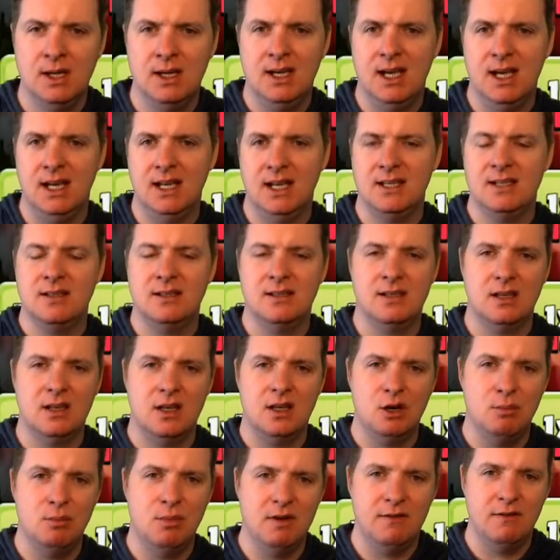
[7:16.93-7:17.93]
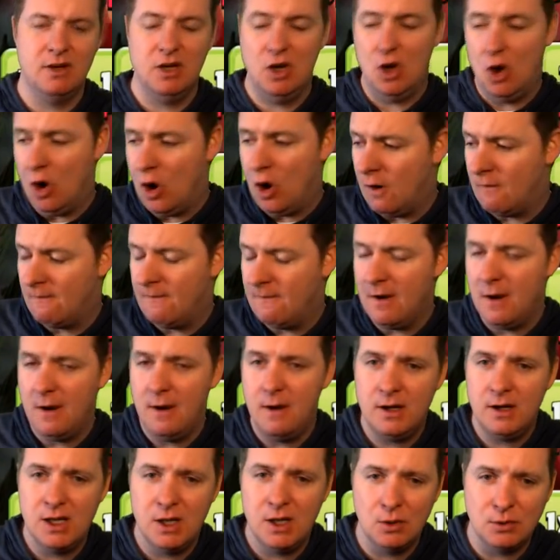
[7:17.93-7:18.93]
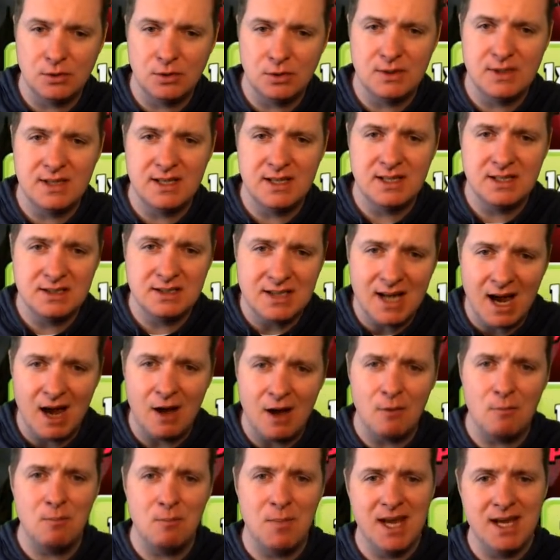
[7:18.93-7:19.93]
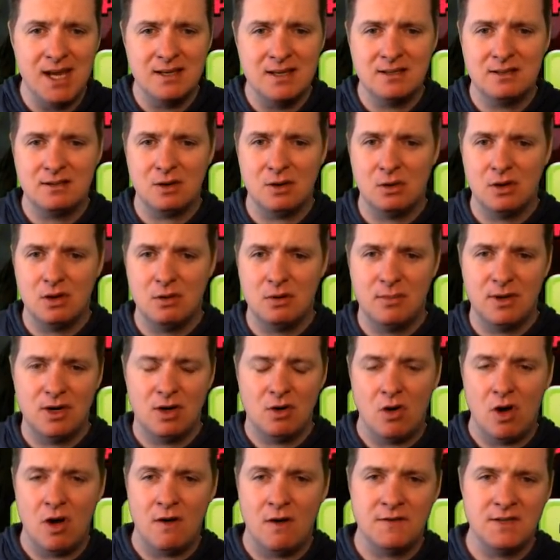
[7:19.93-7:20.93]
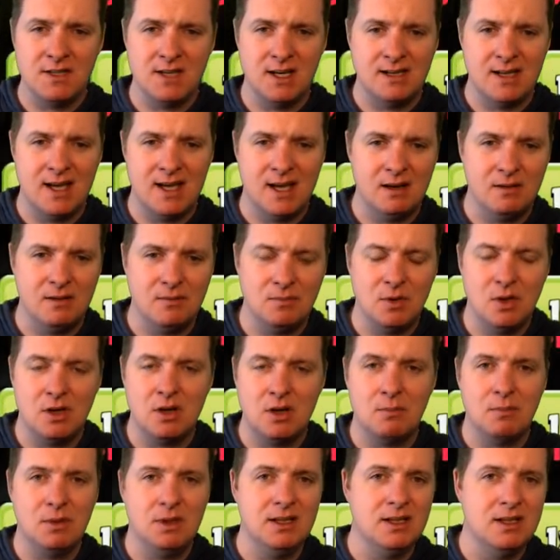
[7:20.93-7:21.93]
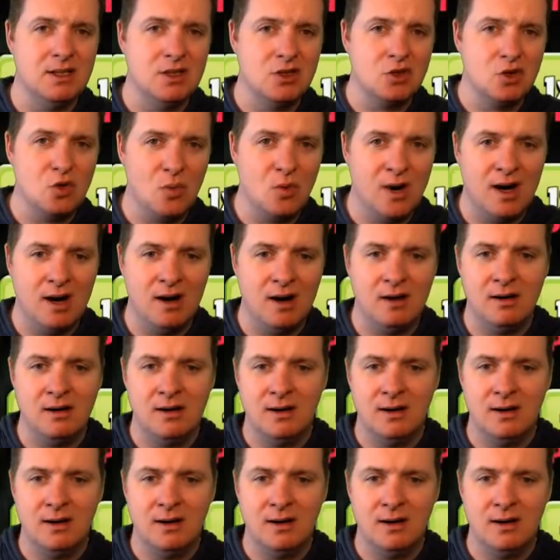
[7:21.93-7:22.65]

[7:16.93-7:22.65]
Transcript: and this is a little bit of an off-kilter style base, so a little bit of an offset, not a completely square